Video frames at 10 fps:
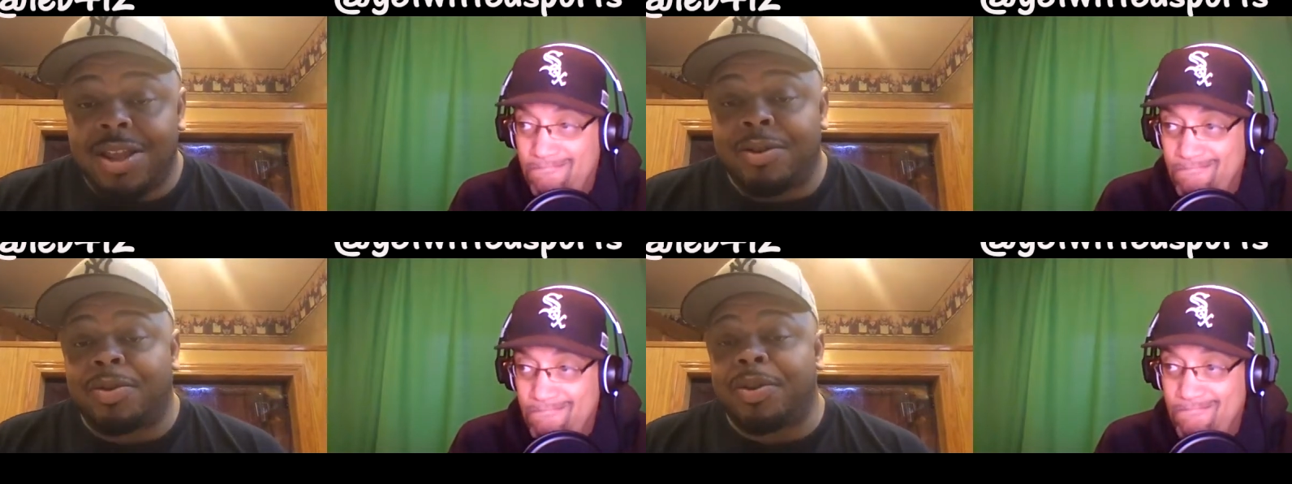
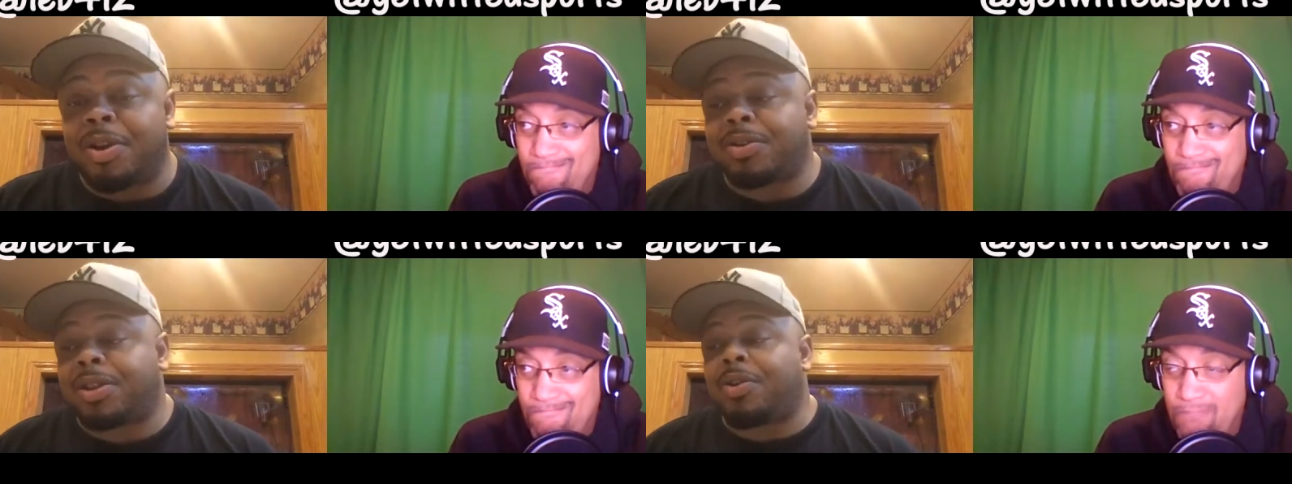Speaker 1: you know,
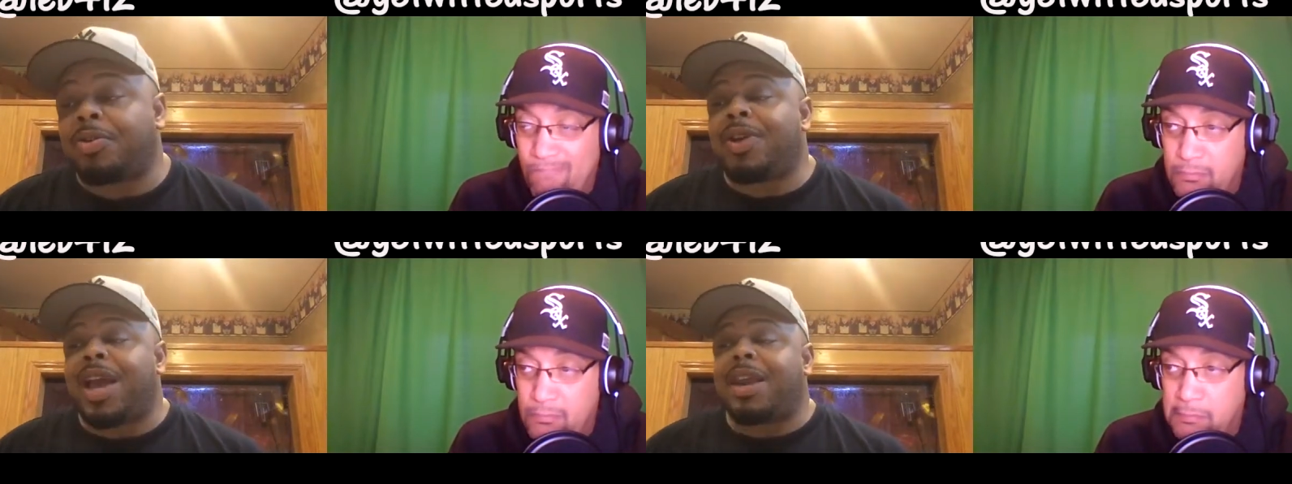so
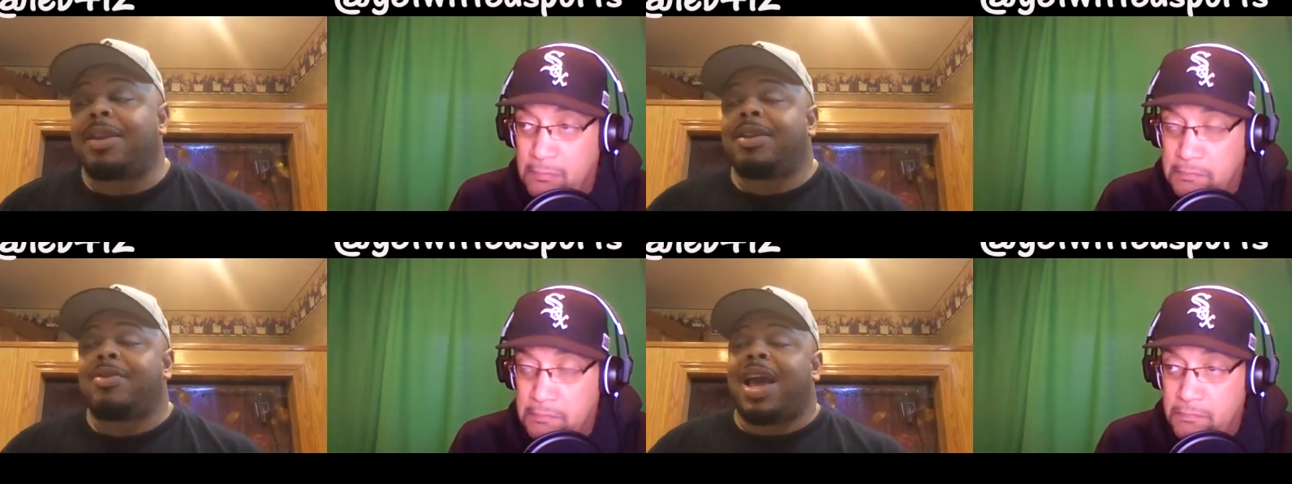you gotta
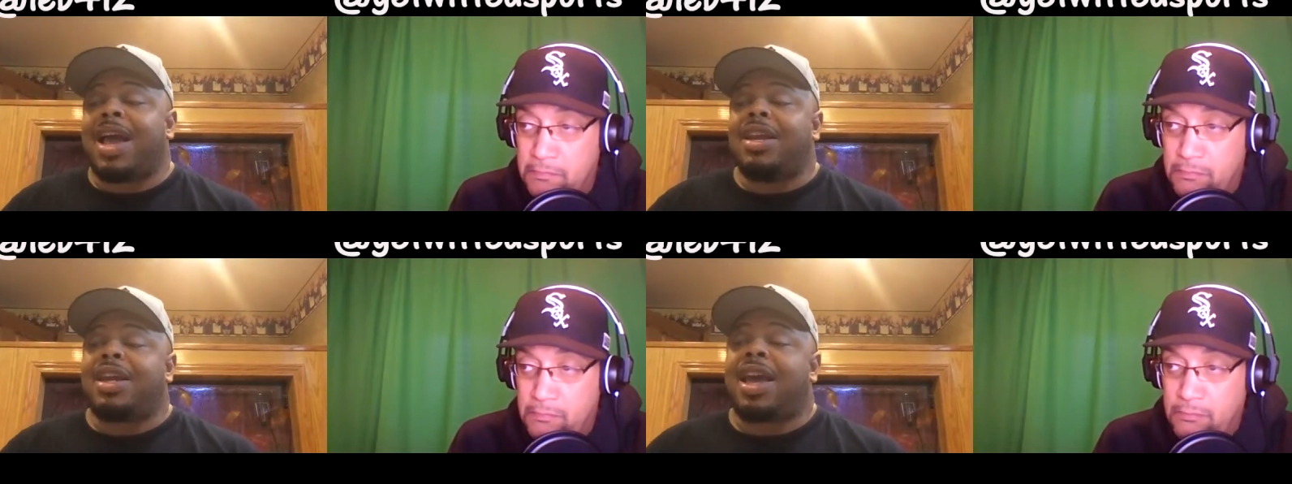you gotta
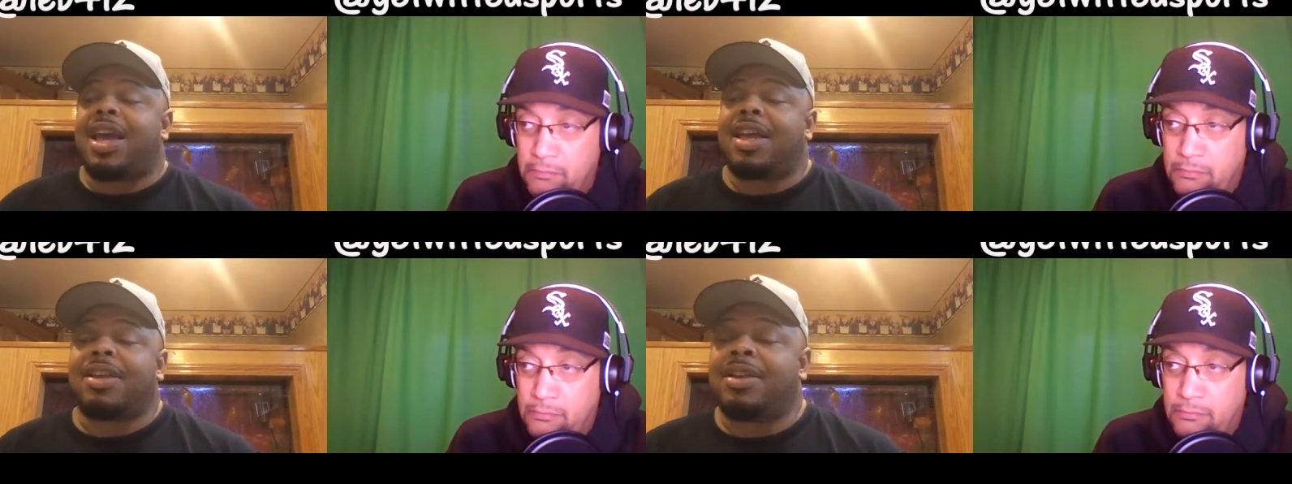look at
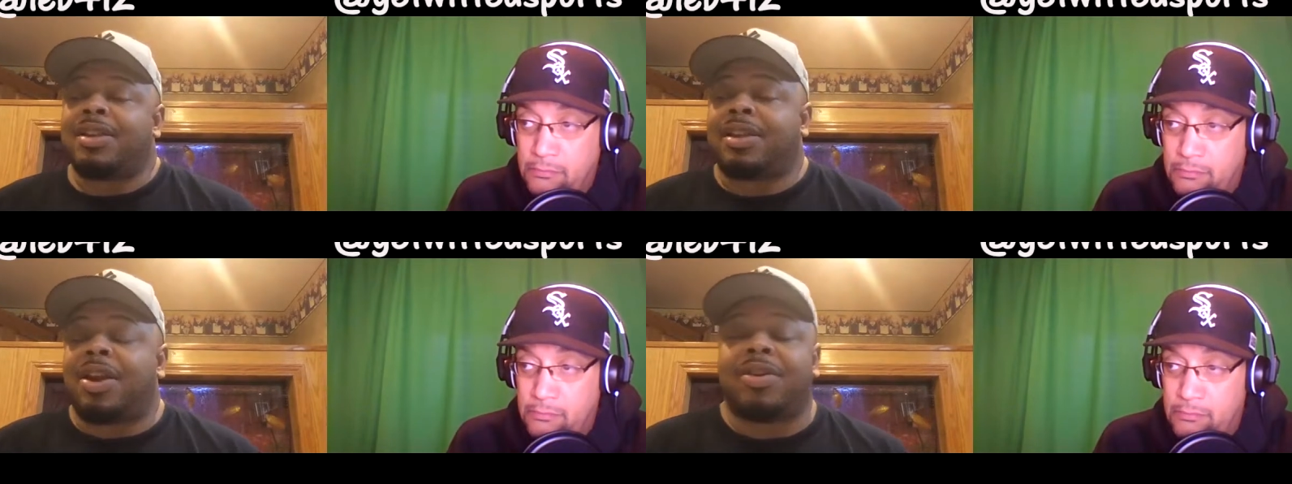
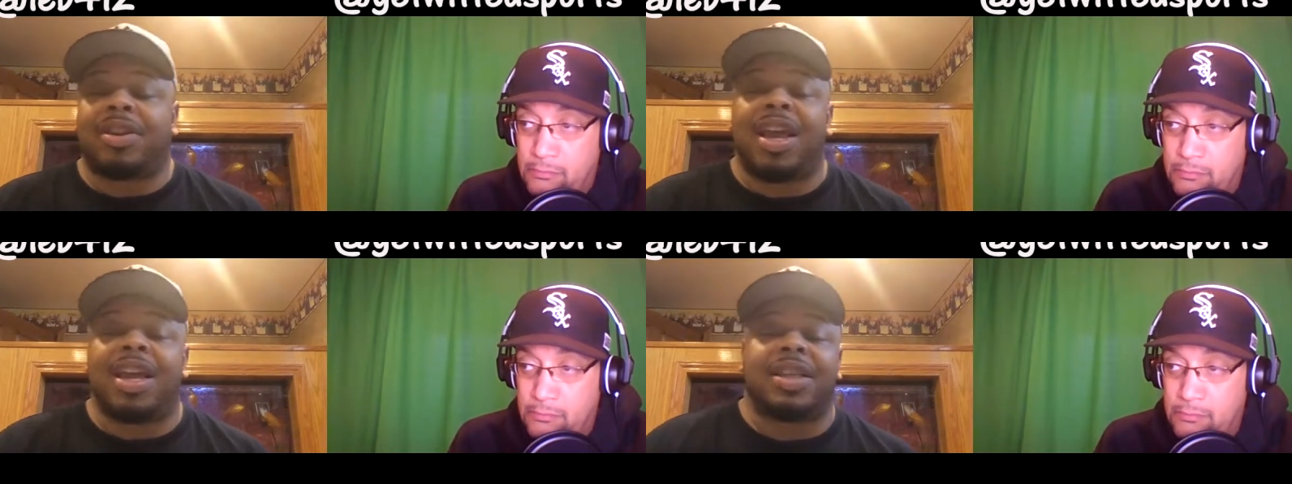certain
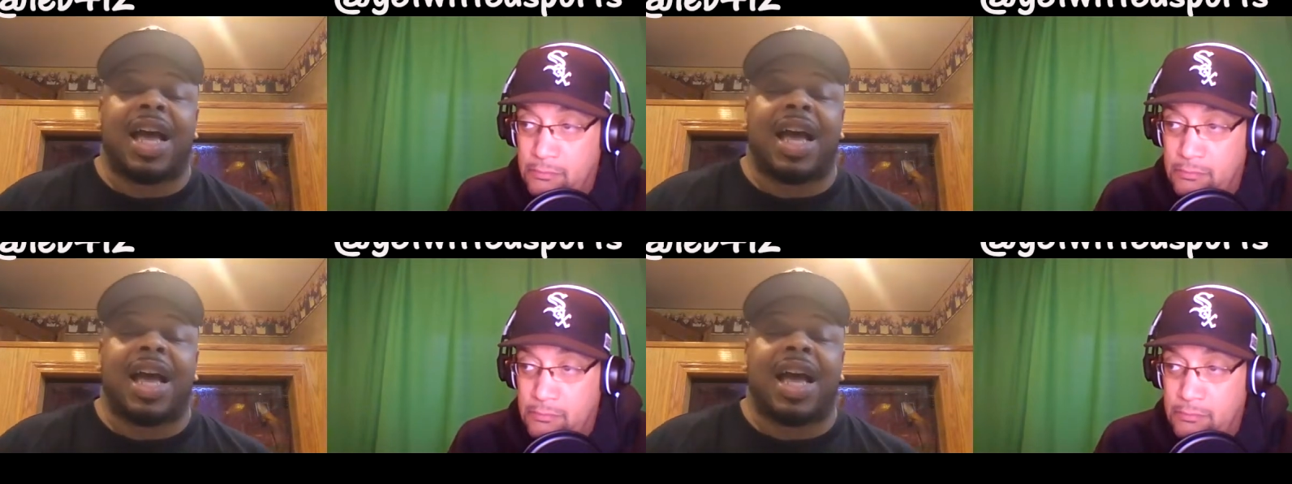things.